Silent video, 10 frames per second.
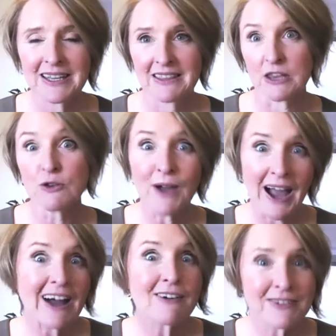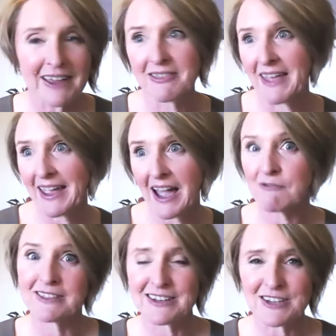that you have, and they have
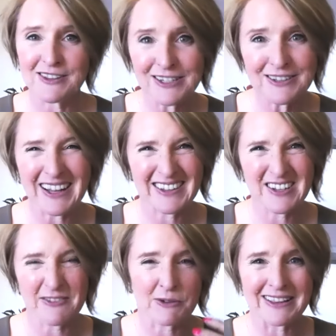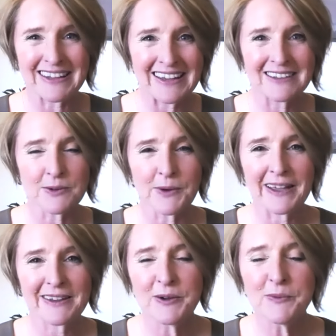with each other, that stuff that really eats away
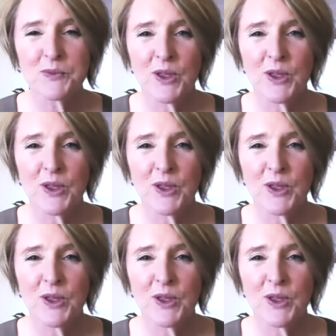at you?